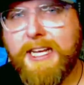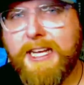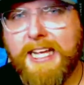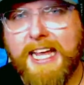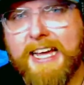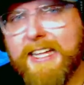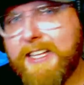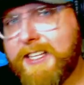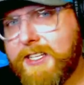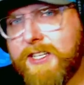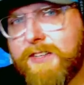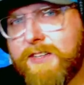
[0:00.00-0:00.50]

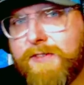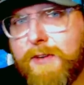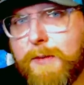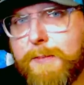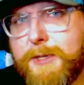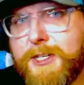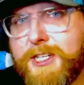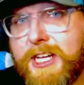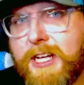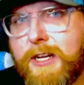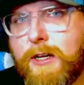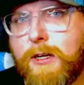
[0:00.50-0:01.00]
yeah, this is from a
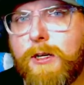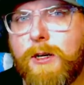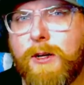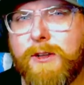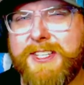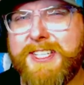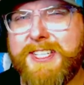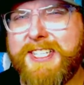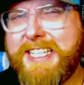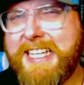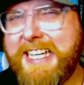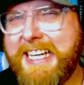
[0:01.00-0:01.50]
channel
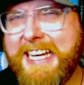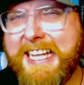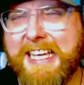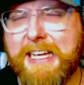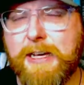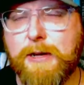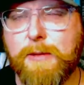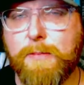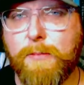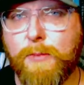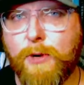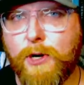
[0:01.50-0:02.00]
called Sydney
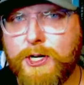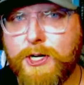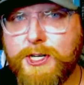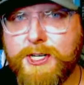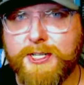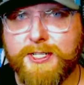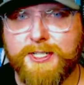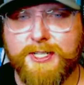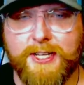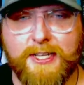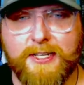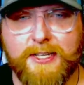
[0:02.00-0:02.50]

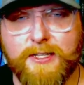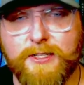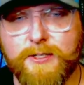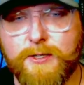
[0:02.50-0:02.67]
Emergency.